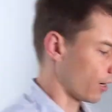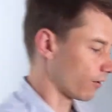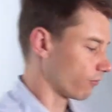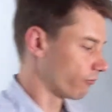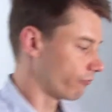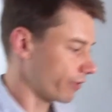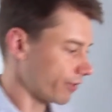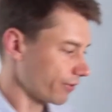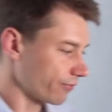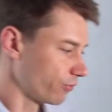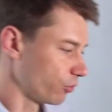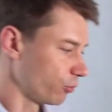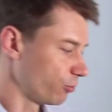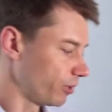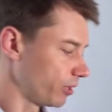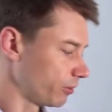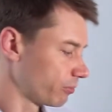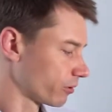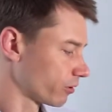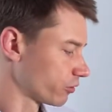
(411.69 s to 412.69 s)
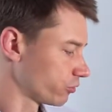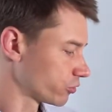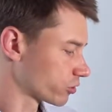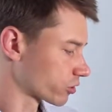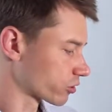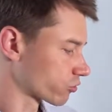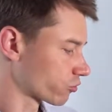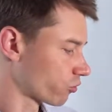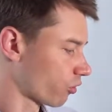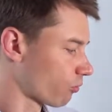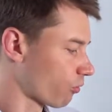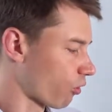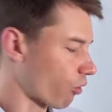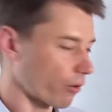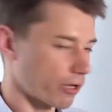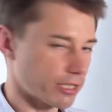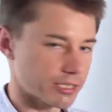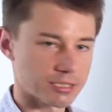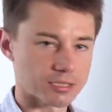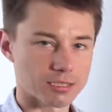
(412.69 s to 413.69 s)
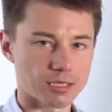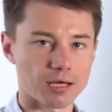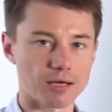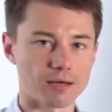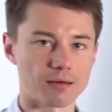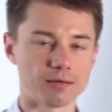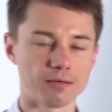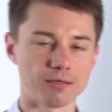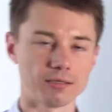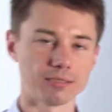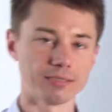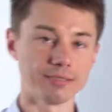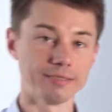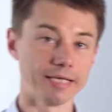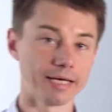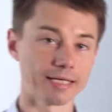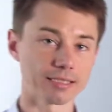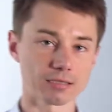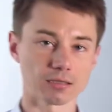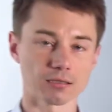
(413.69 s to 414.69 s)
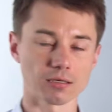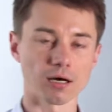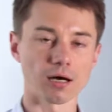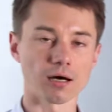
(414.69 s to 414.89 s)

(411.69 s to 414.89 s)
Very few people use Chrome OS yet.